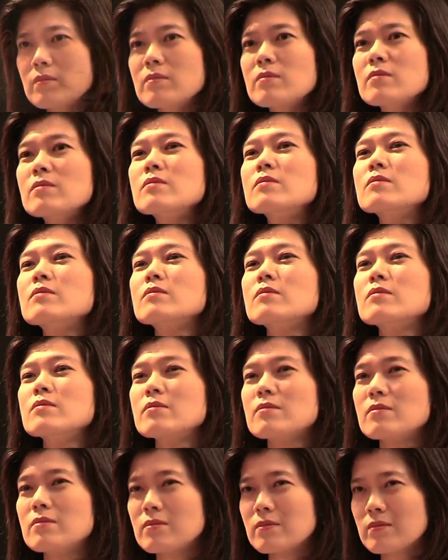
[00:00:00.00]
It's almost
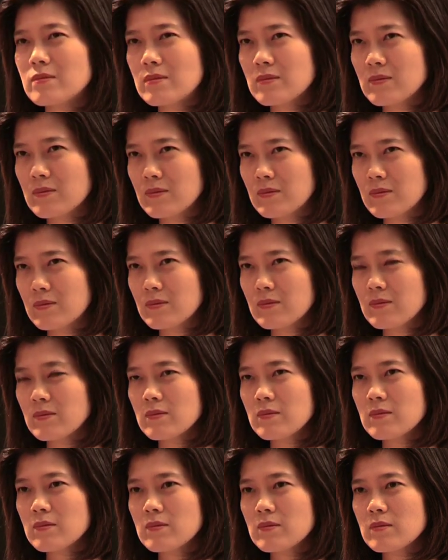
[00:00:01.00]
like a
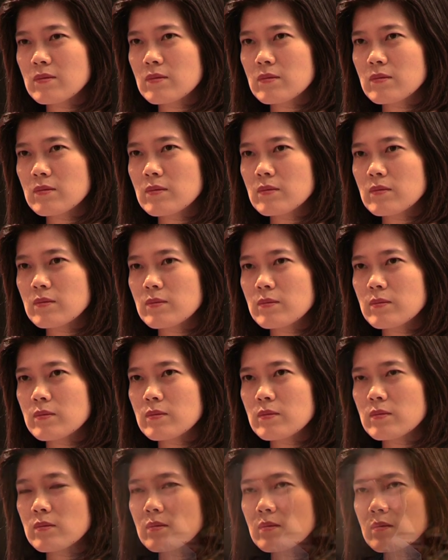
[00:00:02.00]
strong
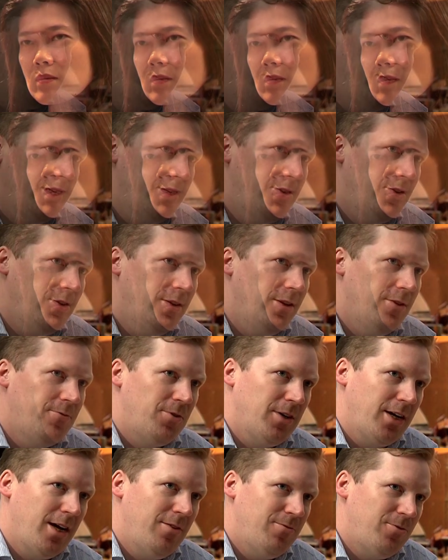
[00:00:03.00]
architecture is a signal of
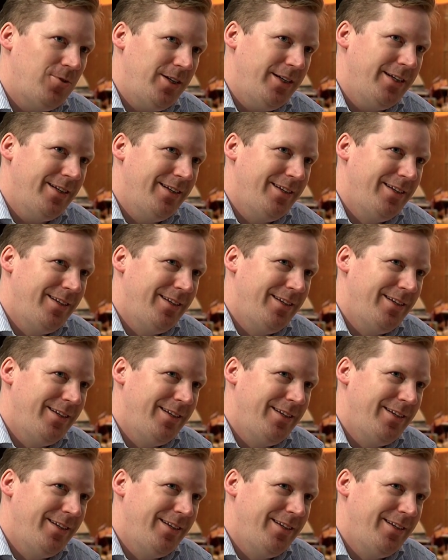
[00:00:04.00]
recovery.